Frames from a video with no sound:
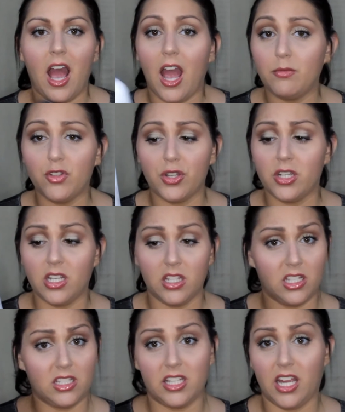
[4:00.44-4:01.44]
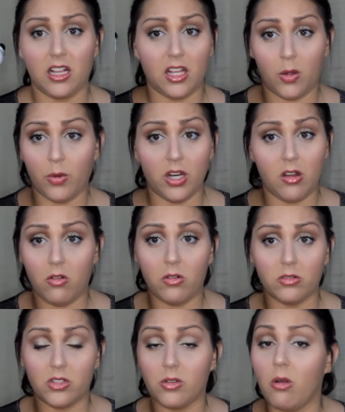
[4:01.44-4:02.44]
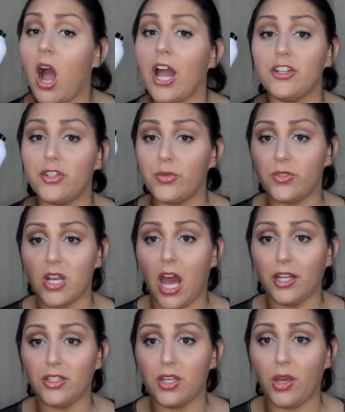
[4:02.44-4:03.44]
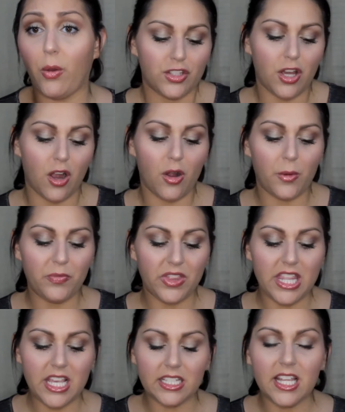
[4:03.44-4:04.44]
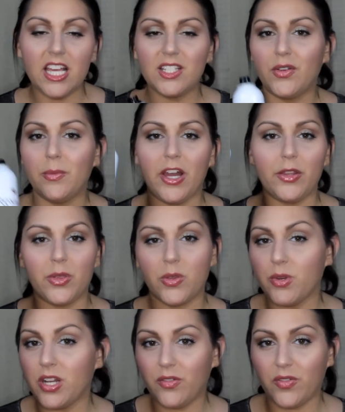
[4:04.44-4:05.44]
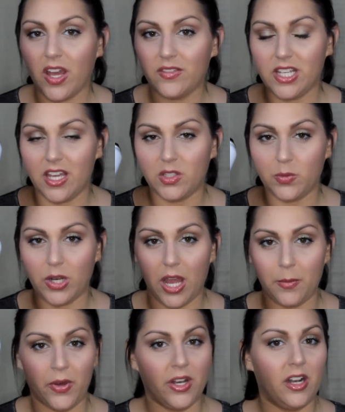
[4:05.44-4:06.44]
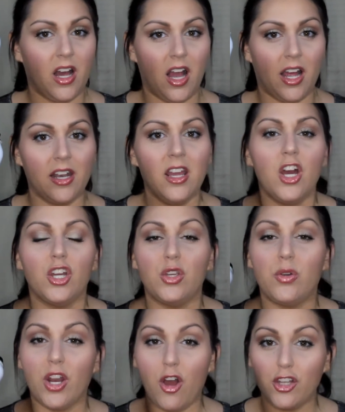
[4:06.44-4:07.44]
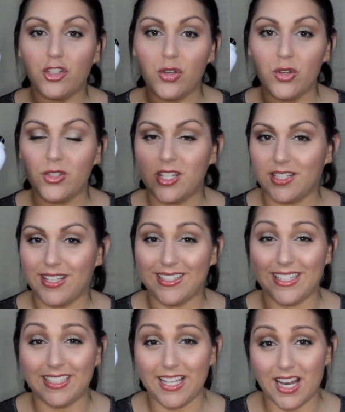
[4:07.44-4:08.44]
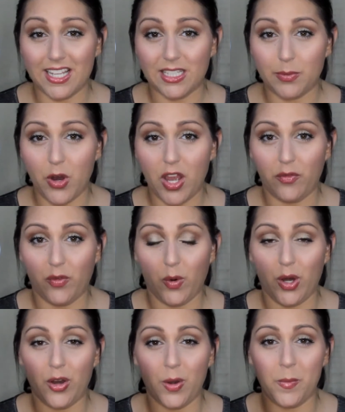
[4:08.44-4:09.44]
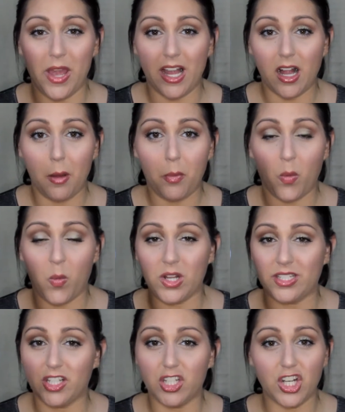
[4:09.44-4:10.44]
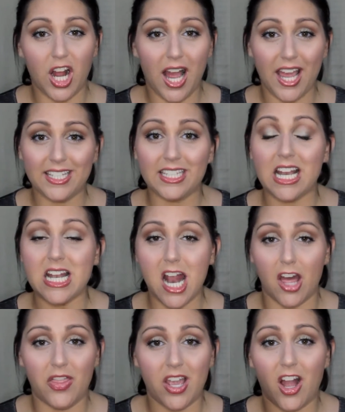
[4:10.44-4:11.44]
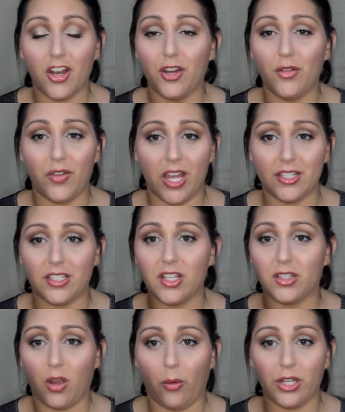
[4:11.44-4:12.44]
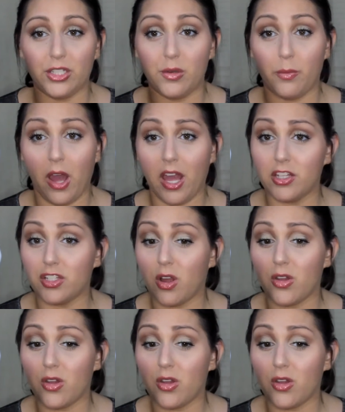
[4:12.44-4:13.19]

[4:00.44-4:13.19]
I'm treating this like liquid gold, so I choose not to. So this lasts for about 3 to 5 days when I put it on. You can also use this as a setting spray for your makeup. Once it dries, nothing on your face is going to budge.